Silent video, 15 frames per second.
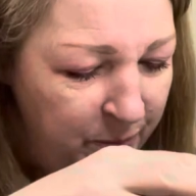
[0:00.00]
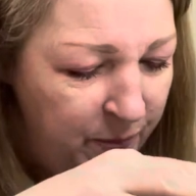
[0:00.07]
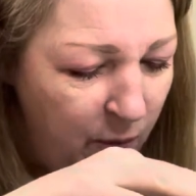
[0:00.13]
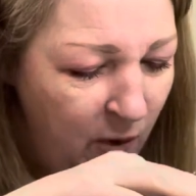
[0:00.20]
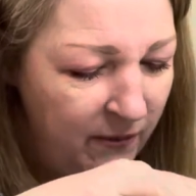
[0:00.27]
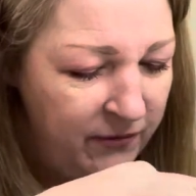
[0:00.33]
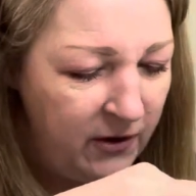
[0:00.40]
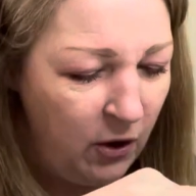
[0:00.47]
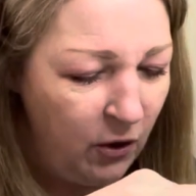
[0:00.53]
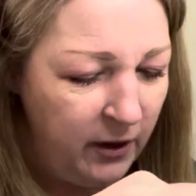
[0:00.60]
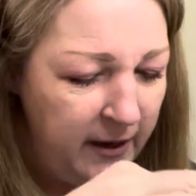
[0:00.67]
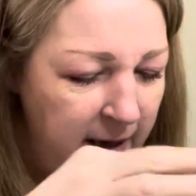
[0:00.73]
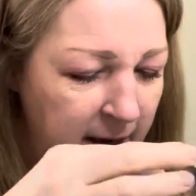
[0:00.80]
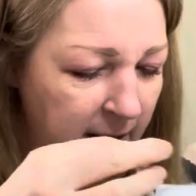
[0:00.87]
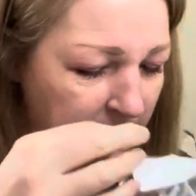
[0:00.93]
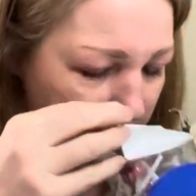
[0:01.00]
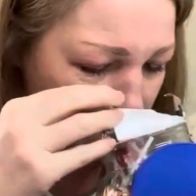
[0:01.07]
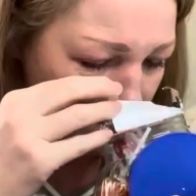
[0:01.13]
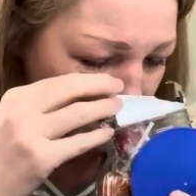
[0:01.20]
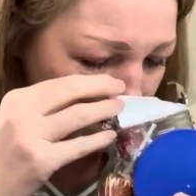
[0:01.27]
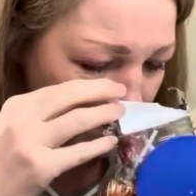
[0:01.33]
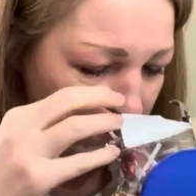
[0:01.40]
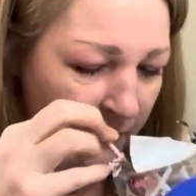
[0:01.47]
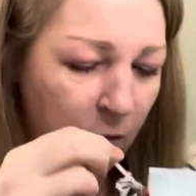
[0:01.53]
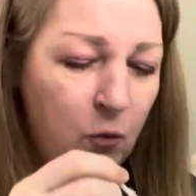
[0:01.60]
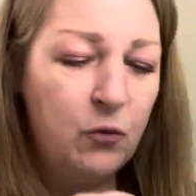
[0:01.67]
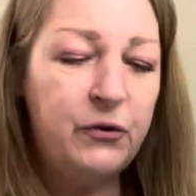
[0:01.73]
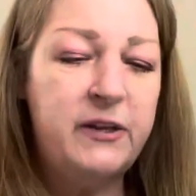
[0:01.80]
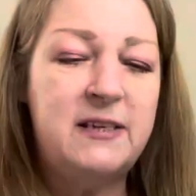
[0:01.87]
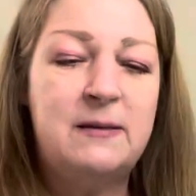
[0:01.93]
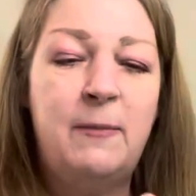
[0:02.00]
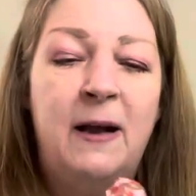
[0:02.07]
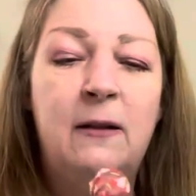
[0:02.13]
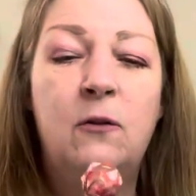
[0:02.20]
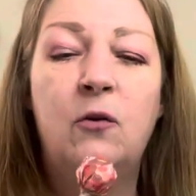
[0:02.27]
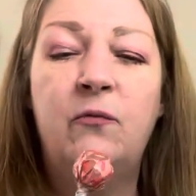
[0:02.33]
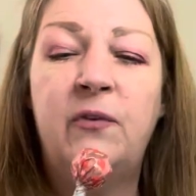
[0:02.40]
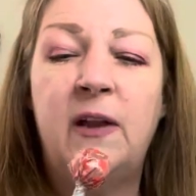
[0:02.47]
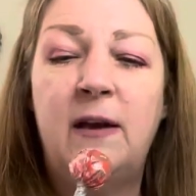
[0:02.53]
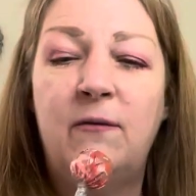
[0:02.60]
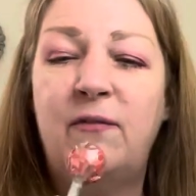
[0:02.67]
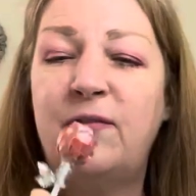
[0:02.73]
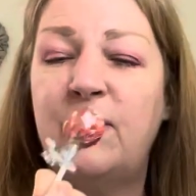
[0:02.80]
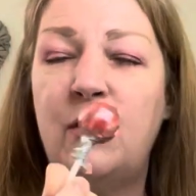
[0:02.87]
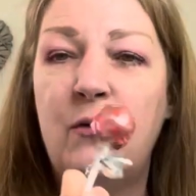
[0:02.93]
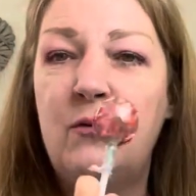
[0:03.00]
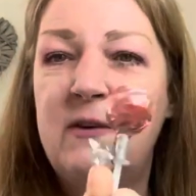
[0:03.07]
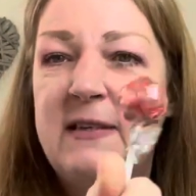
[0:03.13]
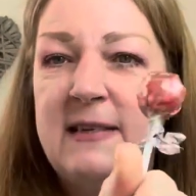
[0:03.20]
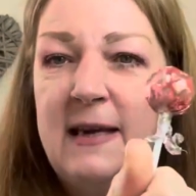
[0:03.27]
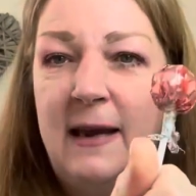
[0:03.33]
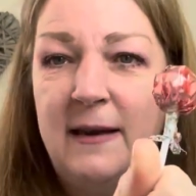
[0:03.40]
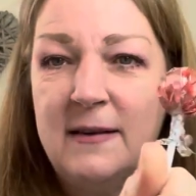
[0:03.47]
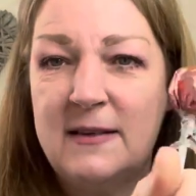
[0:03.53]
What have I got in here? Oh, they smell lovely and fruity.